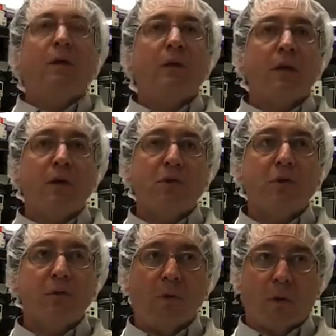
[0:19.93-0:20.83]
The
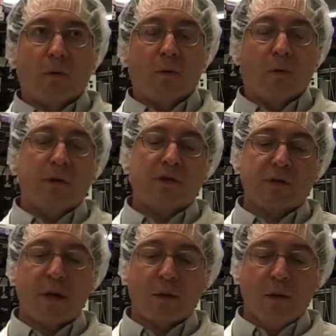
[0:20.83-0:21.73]
issue, though, is
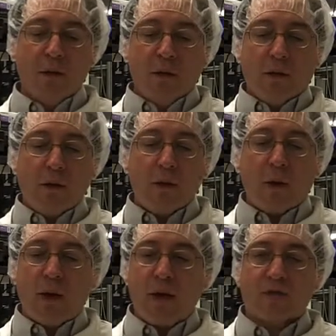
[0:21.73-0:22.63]
that you
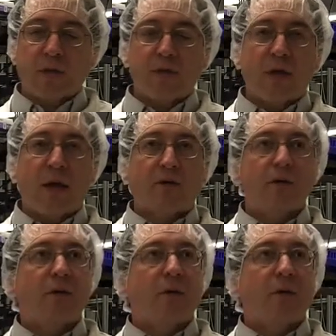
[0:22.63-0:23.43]
now have to attach